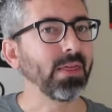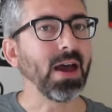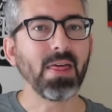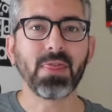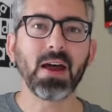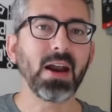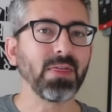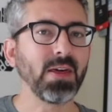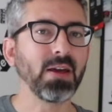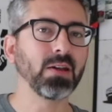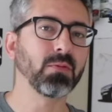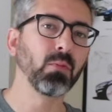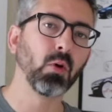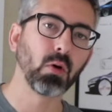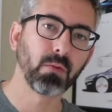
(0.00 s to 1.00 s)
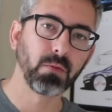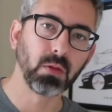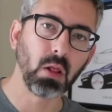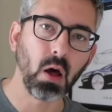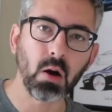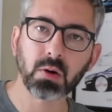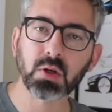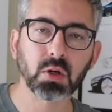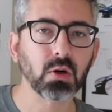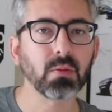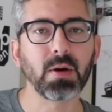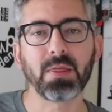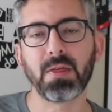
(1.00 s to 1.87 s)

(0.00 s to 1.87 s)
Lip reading: That I think is more long-term.